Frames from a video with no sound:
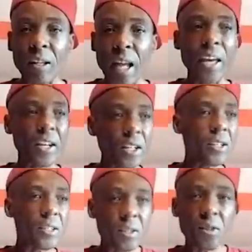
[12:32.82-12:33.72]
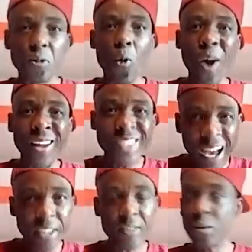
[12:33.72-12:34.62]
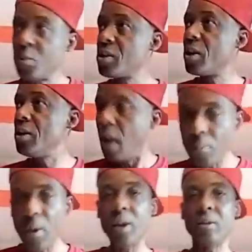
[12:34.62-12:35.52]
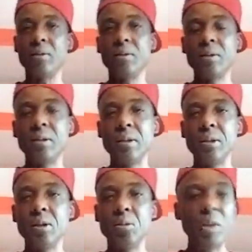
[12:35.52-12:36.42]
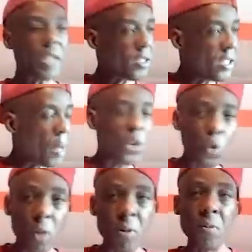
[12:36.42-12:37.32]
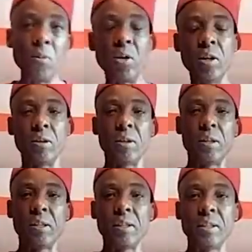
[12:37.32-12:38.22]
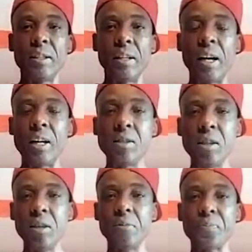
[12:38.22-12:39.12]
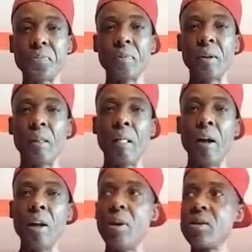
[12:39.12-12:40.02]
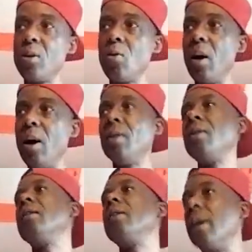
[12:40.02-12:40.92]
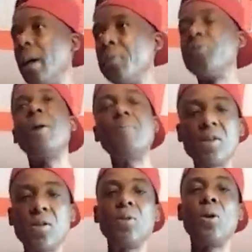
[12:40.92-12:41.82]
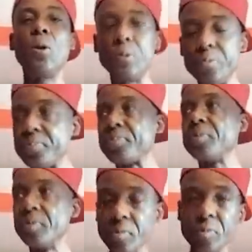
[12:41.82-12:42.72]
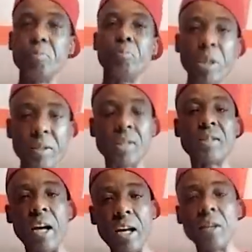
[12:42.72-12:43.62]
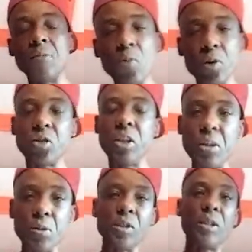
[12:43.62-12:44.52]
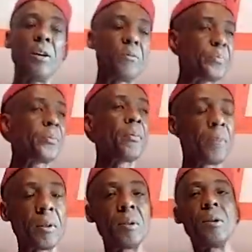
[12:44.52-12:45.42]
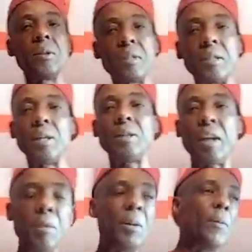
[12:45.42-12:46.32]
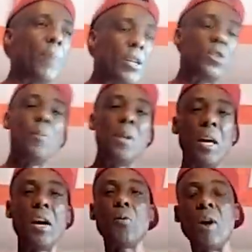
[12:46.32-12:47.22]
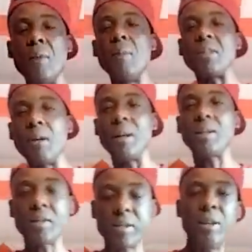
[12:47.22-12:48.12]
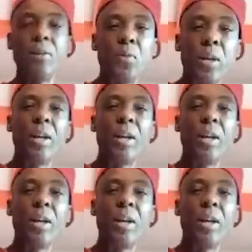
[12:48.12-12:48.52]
Like, for one night, I say, yeah, man. Peter see, I'm going to show him in the morning and thing. And them I say, well, and from there so now, Peter start get more serious and mm-hmm. then time to be on Gemini, I go and batter batter same way